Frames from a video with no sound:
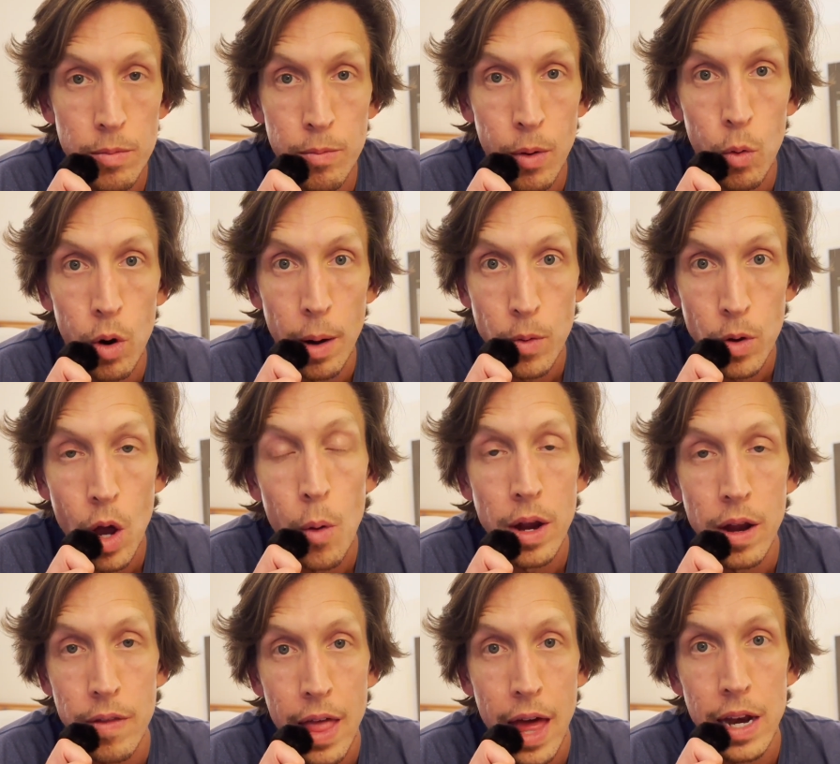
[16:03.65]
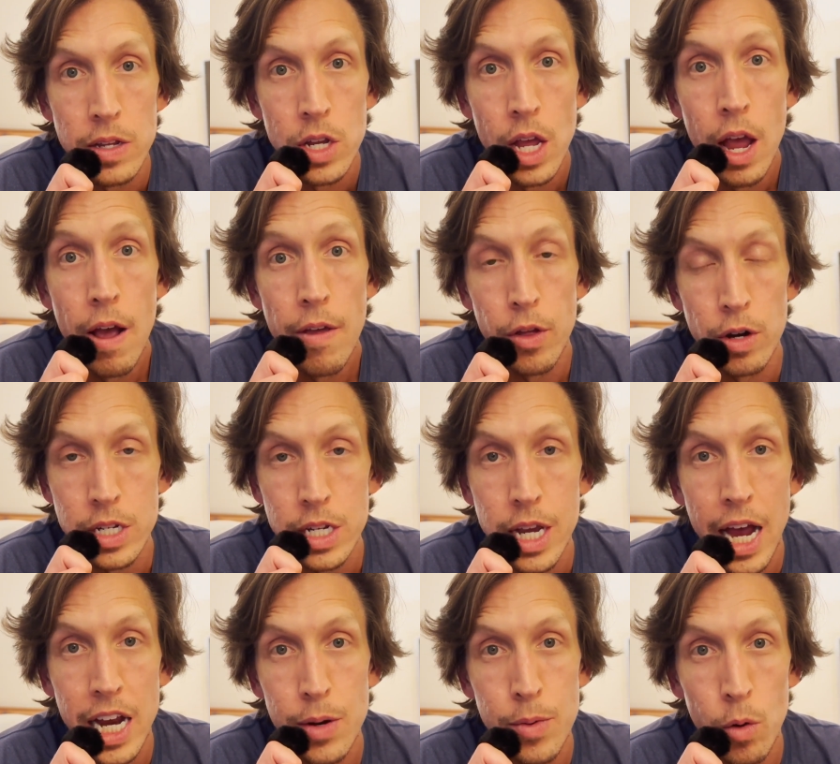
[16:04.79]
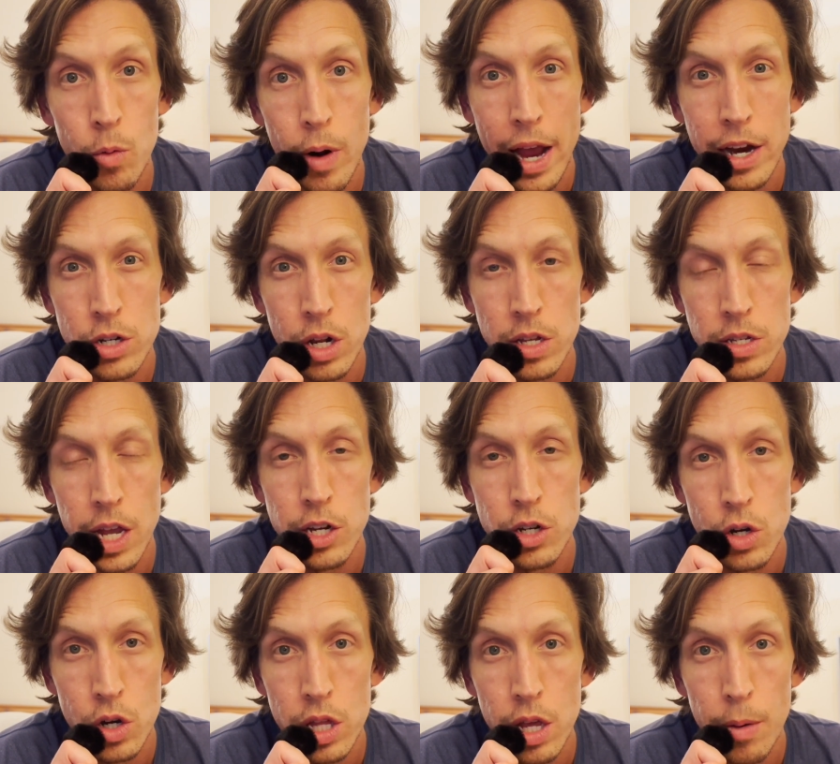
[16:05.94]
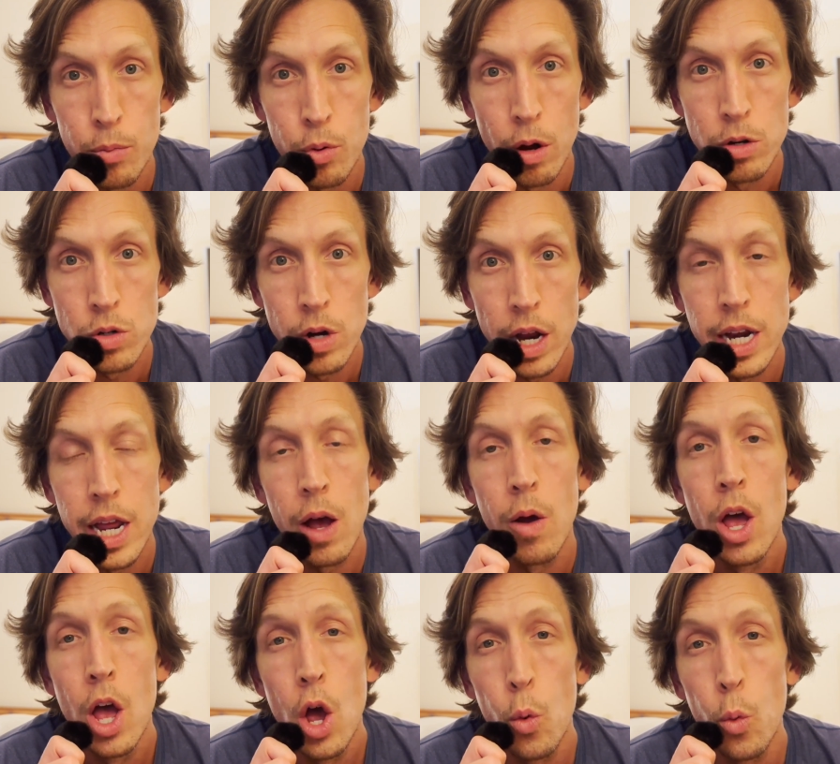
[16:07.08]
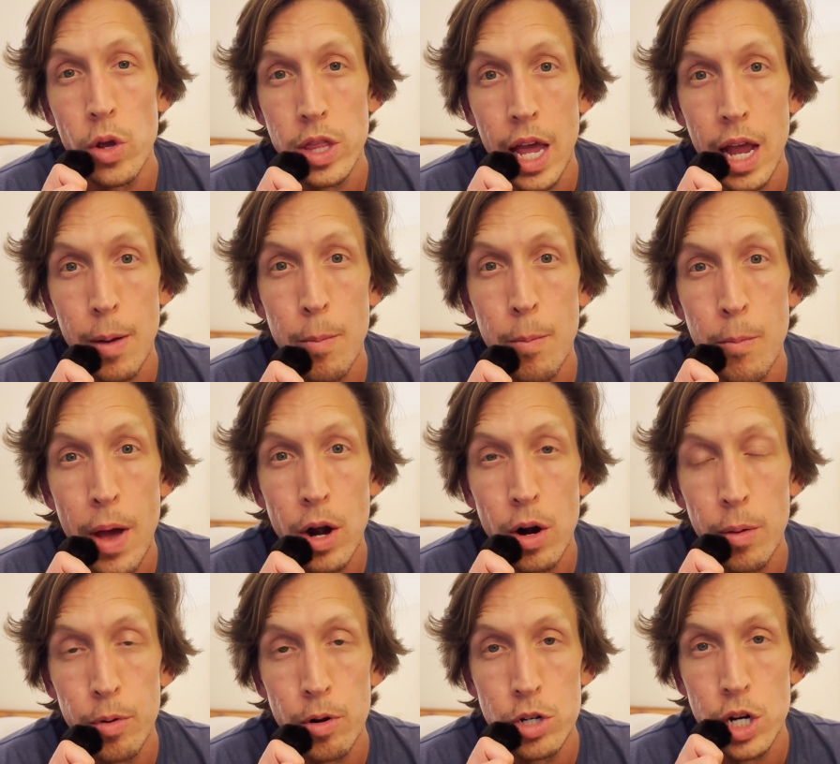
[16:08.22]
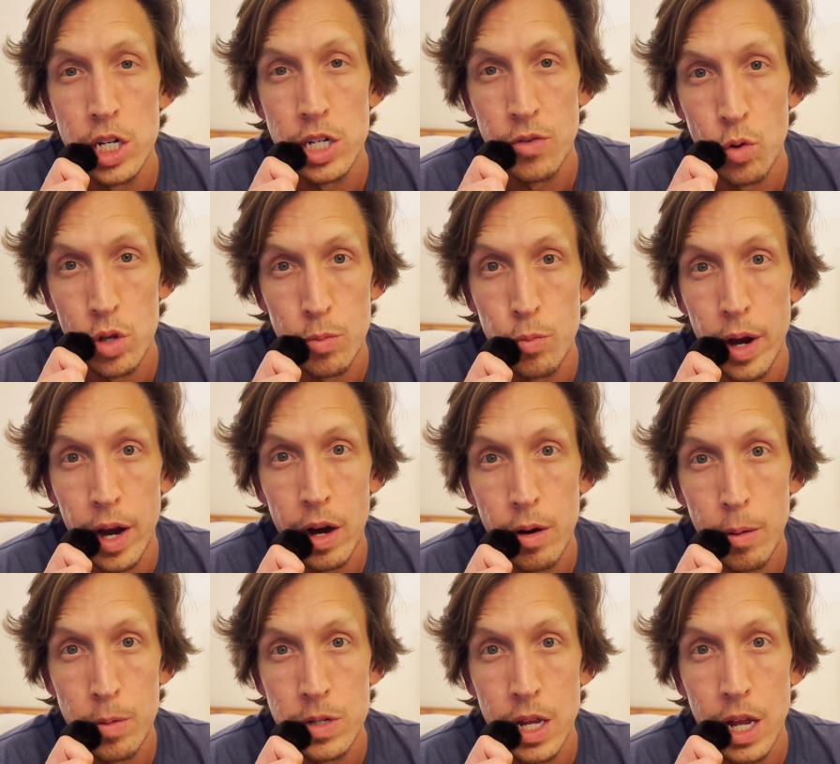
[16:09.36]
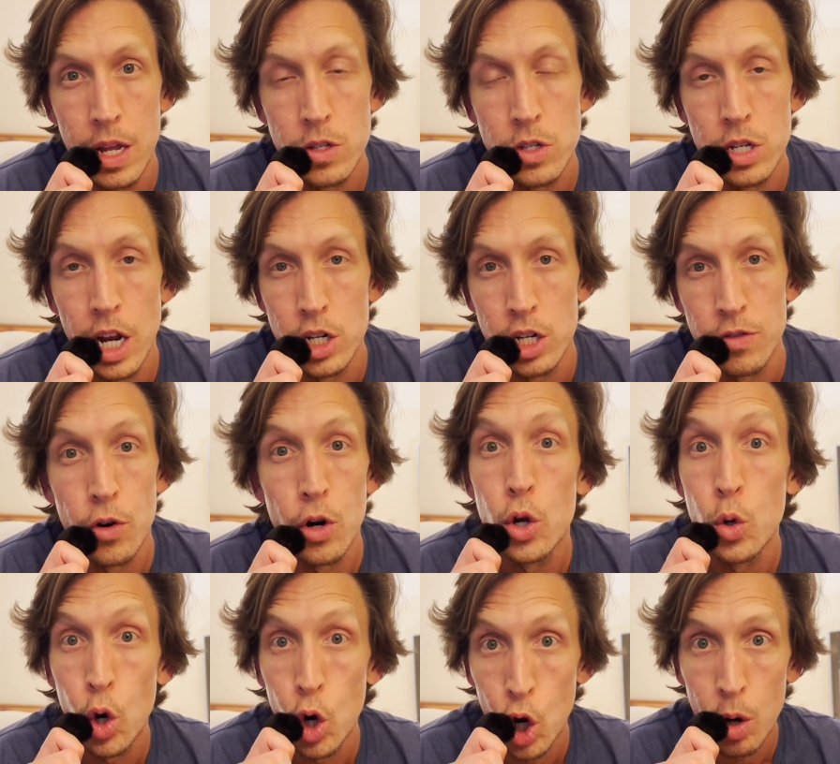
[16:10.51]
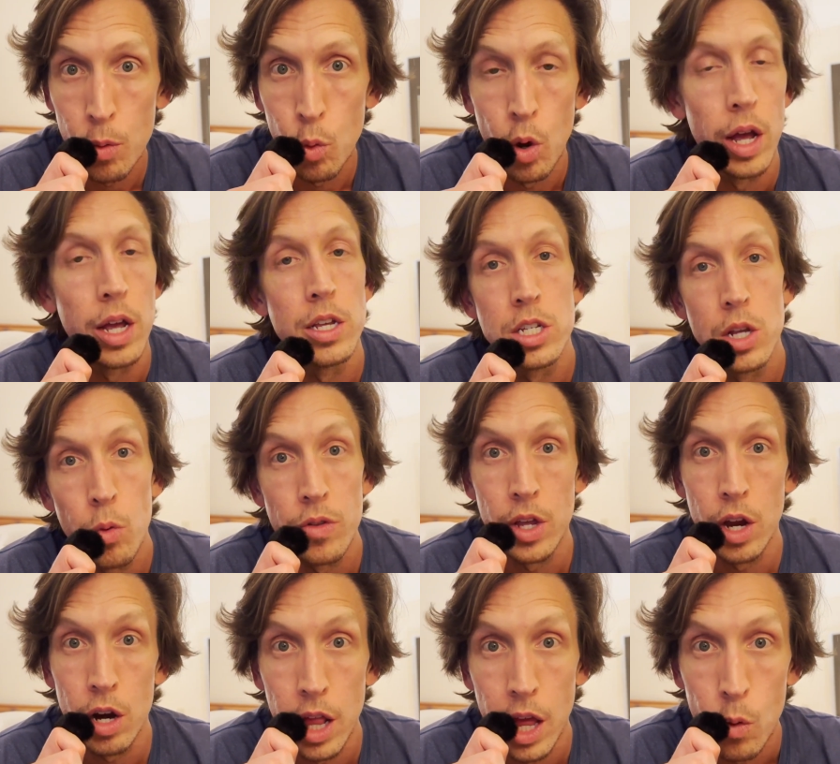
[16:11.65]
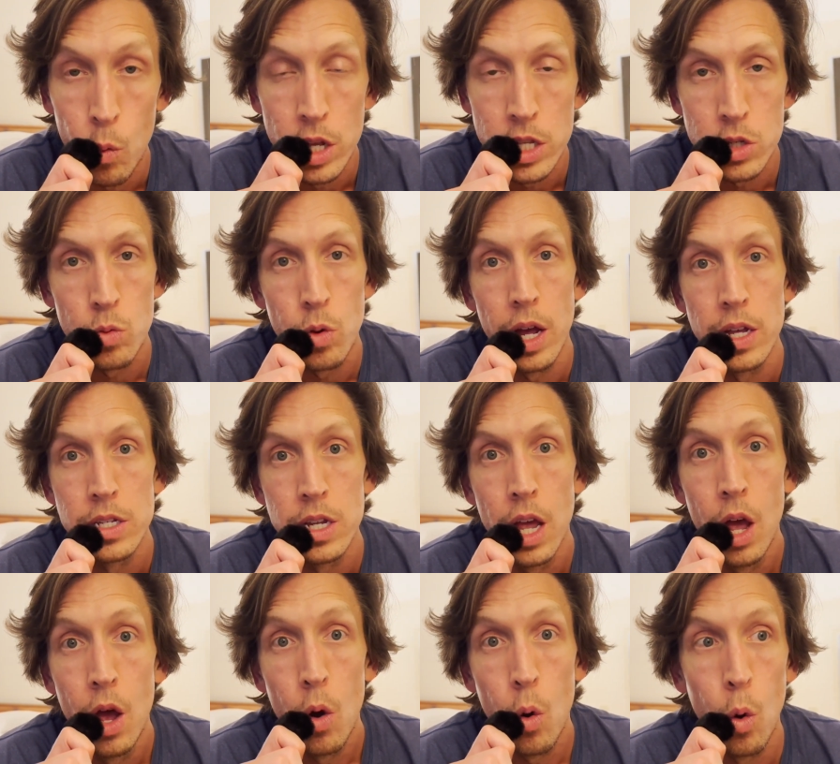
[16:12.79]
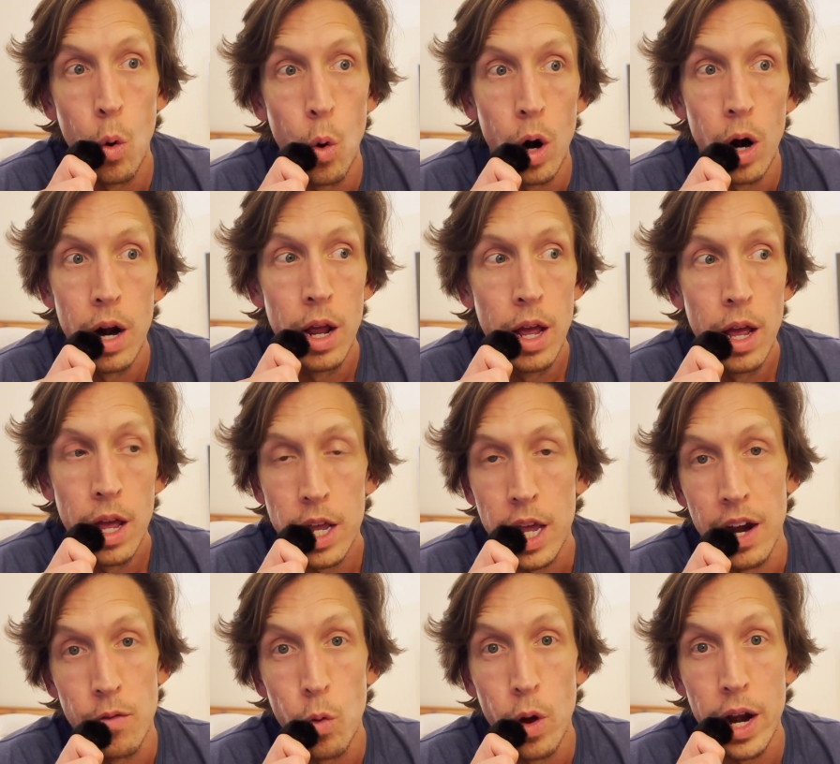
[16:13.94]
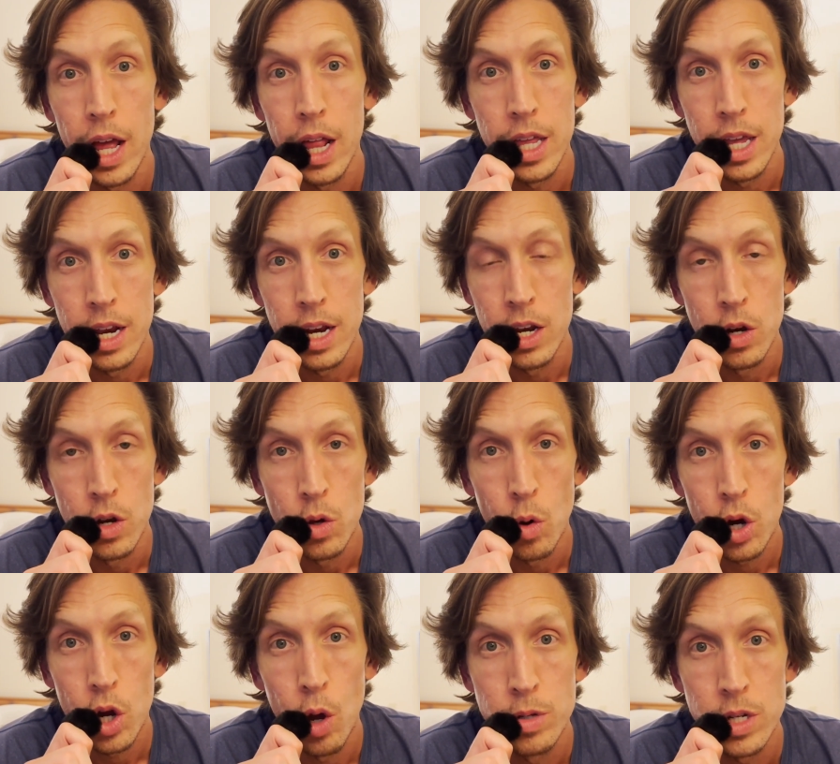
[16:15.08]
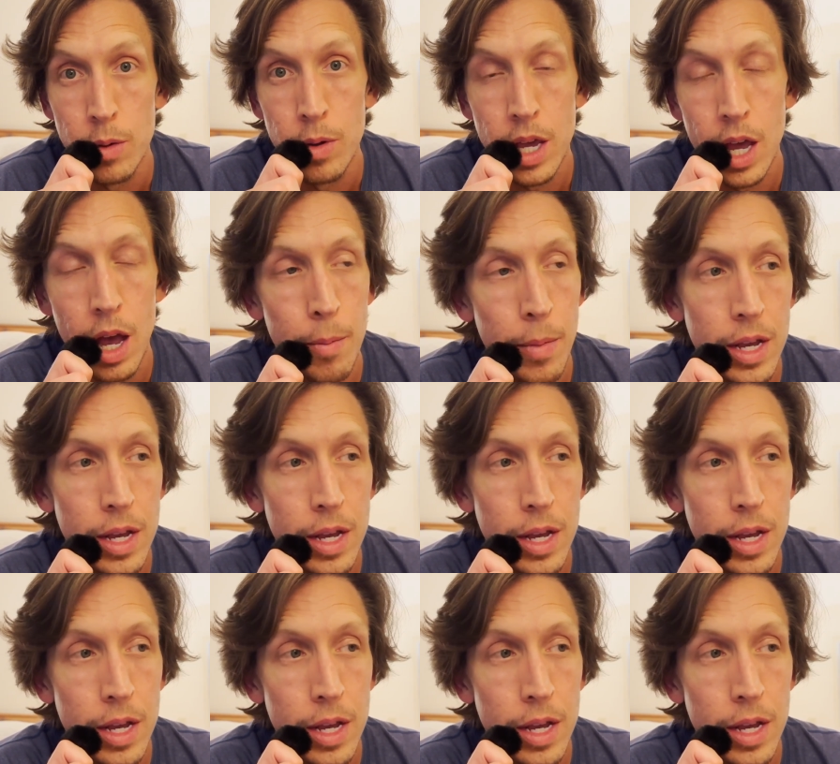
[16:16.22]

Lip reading: But where I'm going in that is there's got to be a rationalization to the approach right now with a better appreciation of what the brand represents, not just for who Herb was, what the airline once was, or kind of what Elliott in New York hopes it can become.